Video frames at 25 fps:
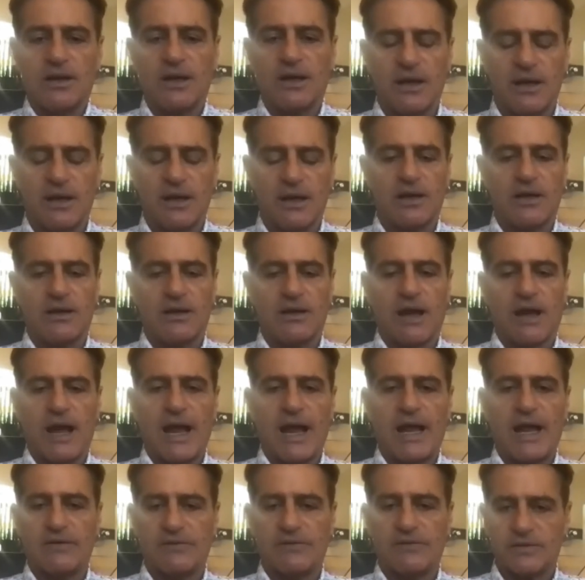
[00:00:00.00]
Uh, I
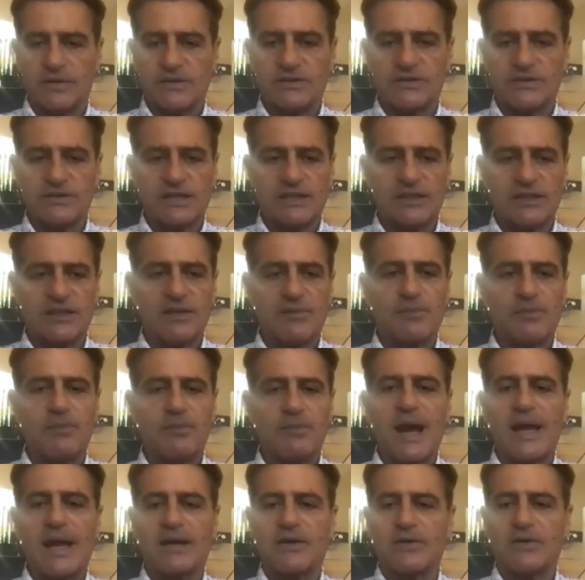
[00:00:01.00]
have recently
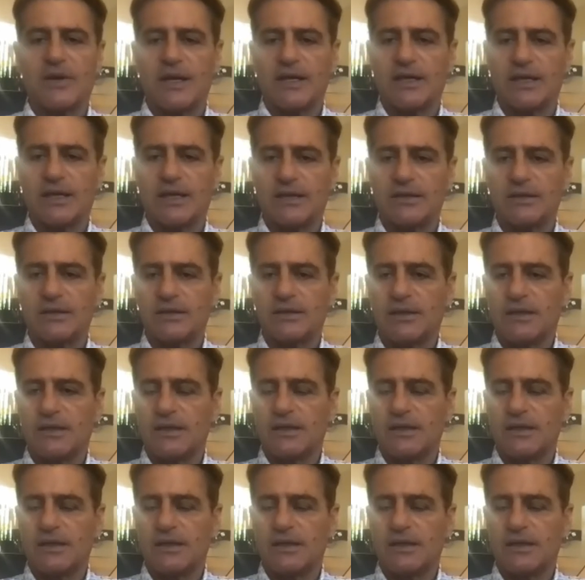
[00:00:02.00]
migrated